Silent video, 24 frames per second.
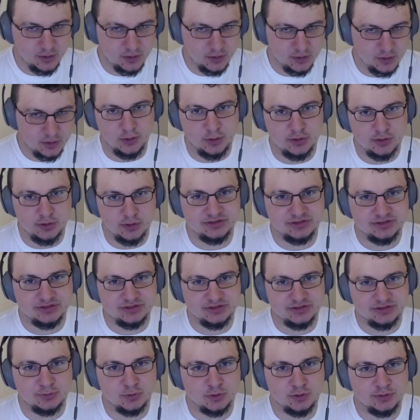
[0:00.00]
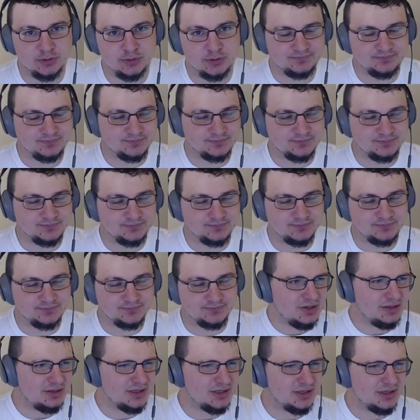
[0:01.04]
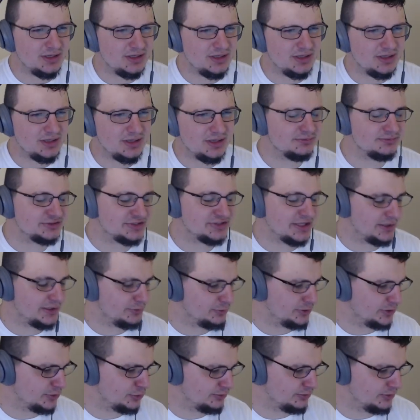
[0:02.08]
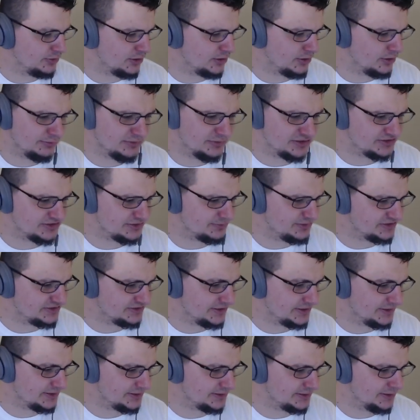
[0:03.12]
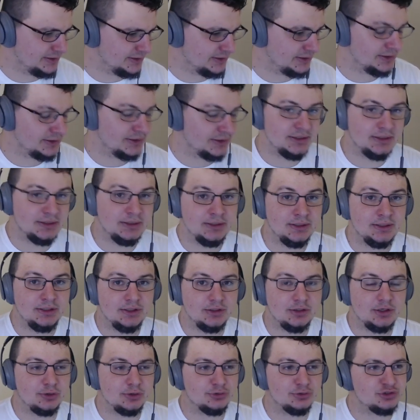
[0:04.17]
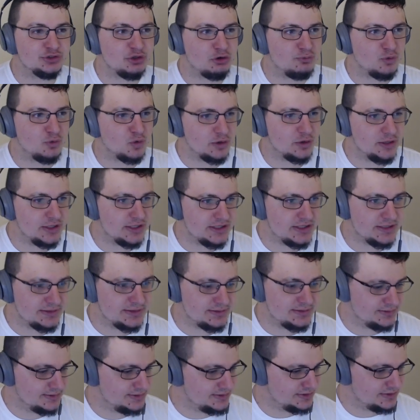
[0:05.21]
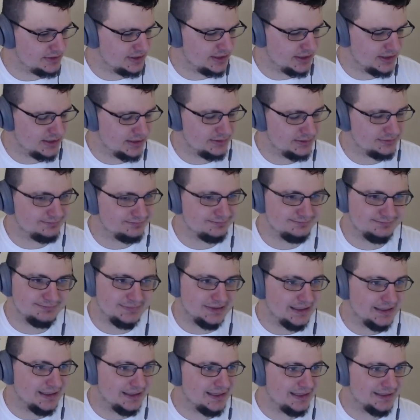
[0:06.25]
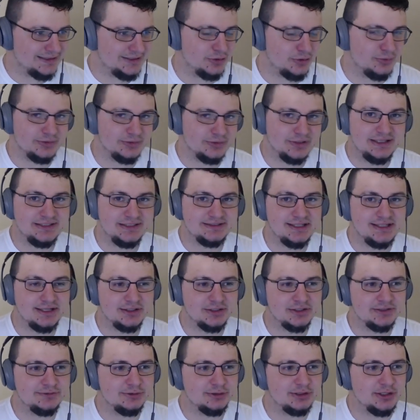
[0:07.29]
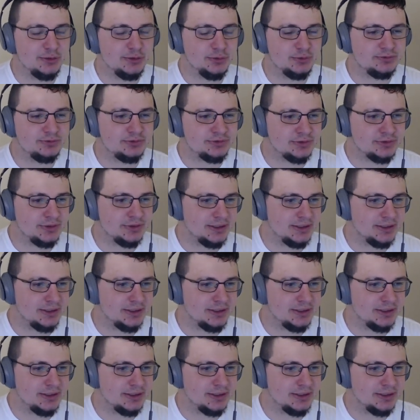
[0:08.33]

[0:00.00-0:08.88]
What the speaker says: Florida was in it for him. He ended up staying with Mississippi State. Coach Joe Moorhead, I don't think he's that good of a coach.